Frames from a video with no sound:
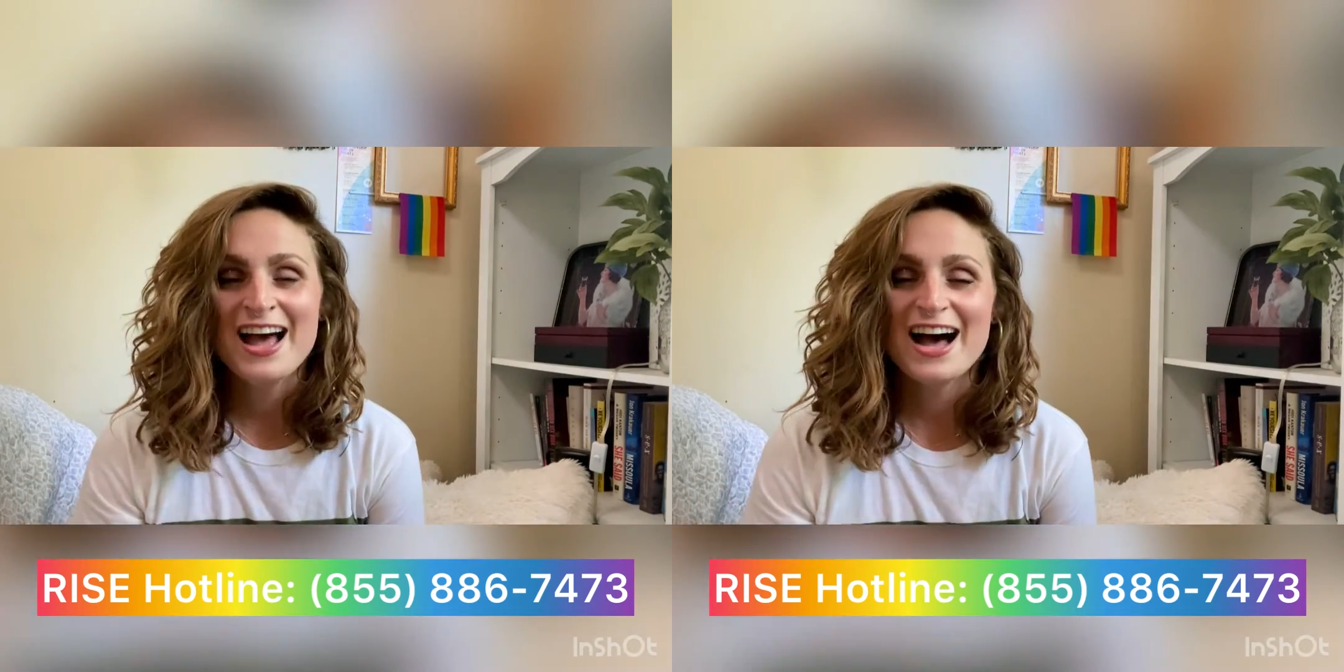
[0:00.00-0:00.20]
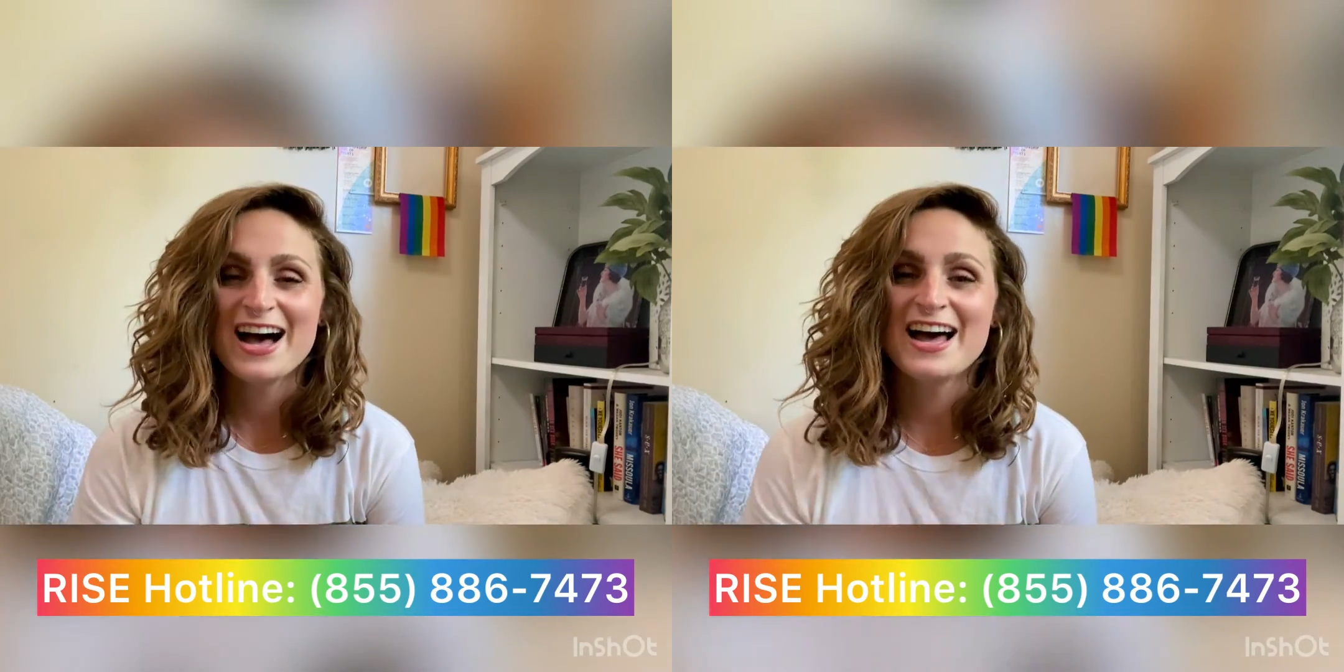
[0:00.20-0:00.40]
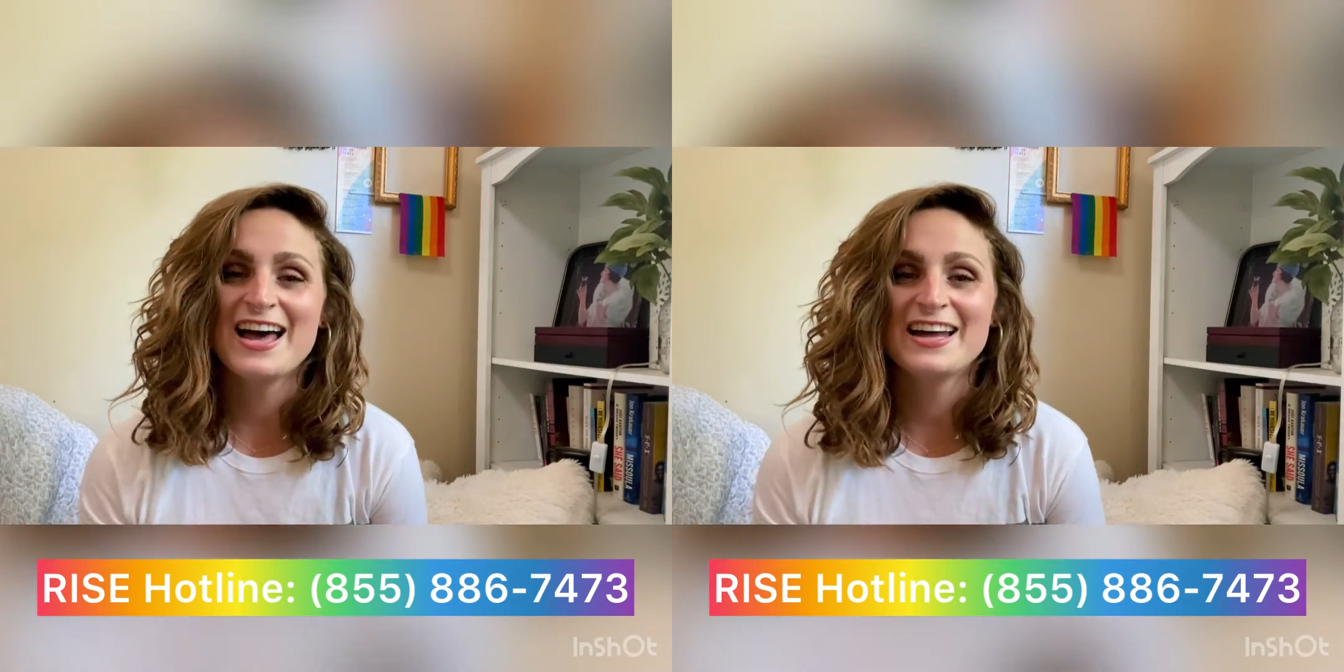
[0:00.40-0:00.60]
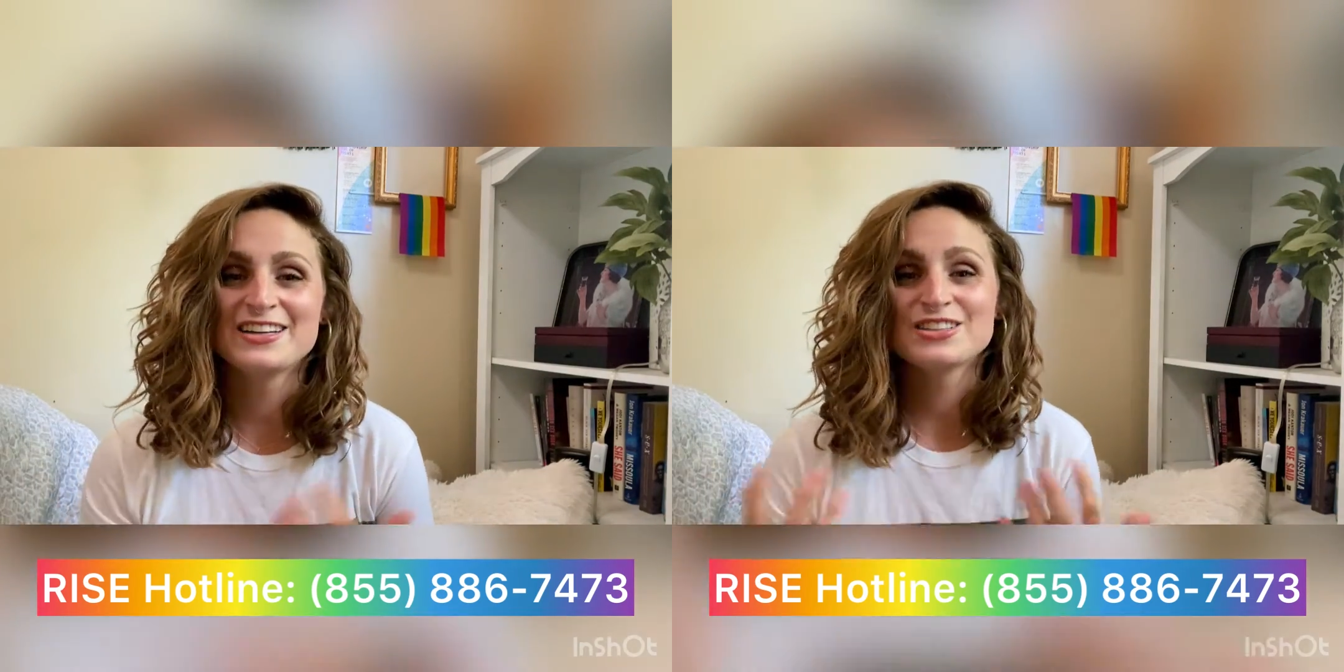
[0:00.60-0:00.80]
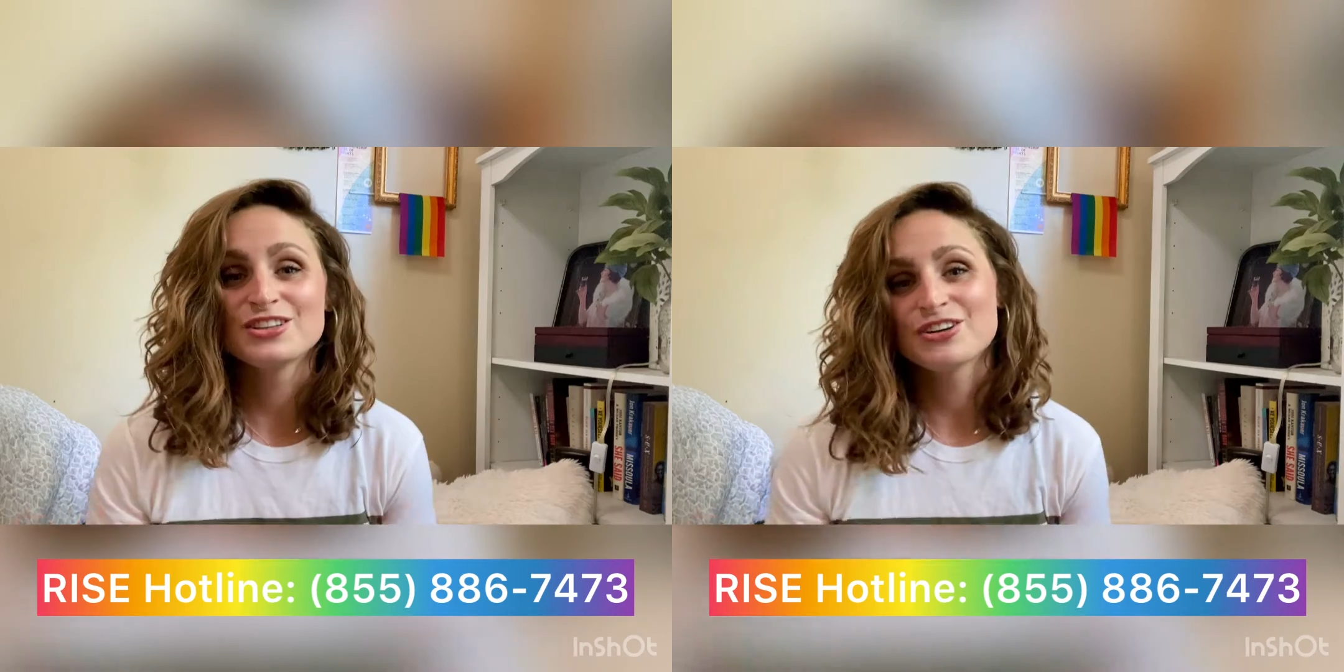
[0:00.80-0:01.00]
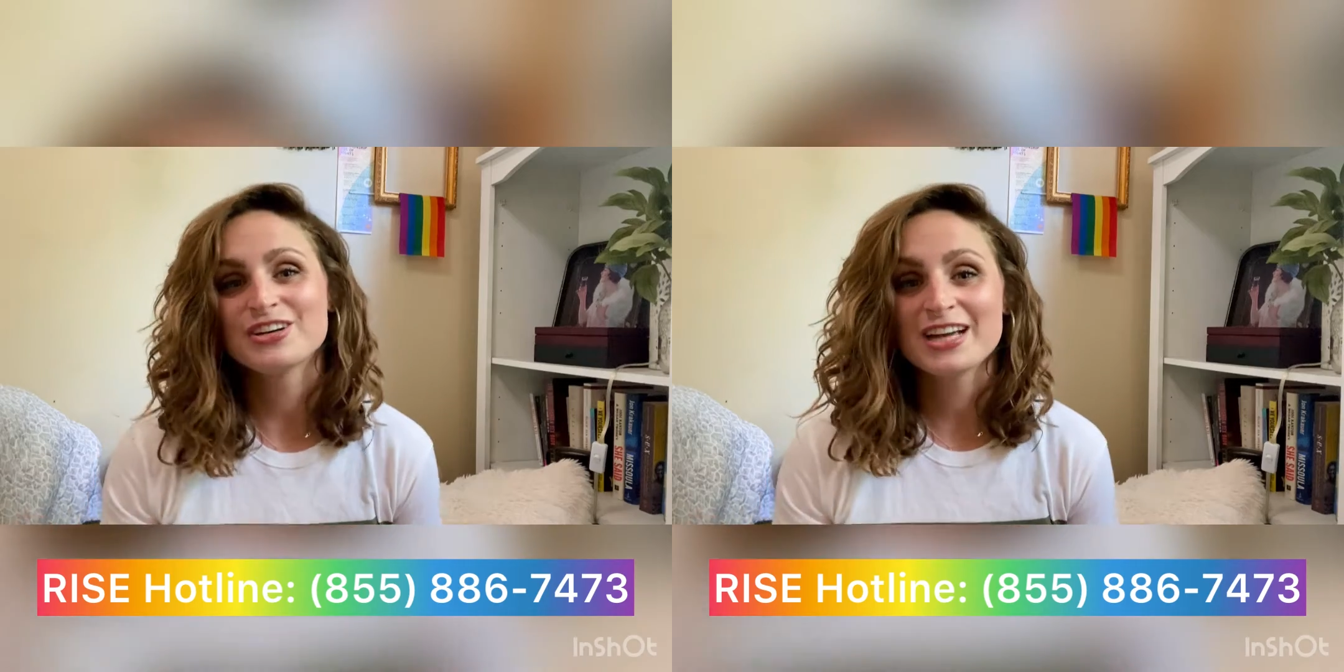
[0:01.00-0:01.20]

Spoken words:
and learning